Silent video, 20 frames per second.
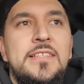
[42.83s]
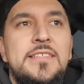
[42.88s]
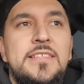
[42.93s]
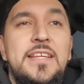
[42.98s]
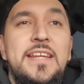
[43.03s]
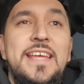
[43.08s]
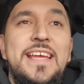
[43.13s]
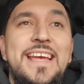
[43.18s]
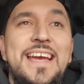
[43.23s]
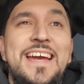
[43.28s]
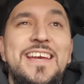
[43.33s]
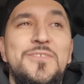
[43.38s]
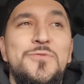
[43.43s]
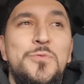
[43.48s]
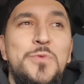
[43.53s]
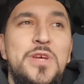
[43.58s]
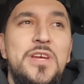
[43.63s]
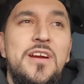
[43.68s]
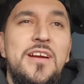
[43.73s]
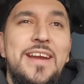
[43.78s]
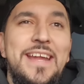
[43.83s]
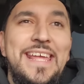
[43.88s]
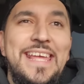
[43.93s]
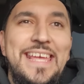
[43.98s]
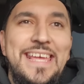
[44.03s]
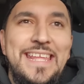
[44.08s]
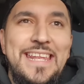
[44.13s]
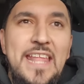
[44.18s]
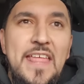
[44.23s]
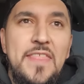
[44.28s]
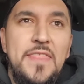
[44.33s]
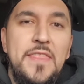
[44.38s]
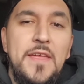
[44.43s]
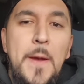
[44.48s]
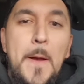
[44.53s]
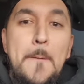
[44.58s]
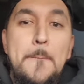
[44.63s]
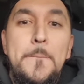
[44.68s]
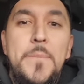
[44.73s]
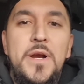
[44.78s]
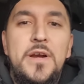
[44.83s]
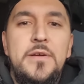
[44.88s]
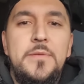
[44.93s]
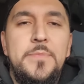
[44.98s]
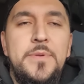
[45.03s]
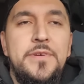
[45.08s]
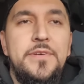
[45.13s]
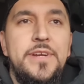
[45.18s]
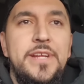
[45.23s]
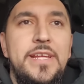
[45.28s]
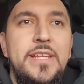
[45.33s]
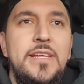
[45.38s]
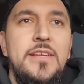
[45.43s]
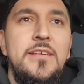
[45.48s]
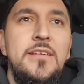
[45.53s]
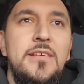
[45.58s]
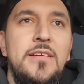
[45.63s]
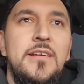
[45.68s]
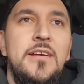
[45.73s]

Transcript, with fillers: Today guys we are in the Burberry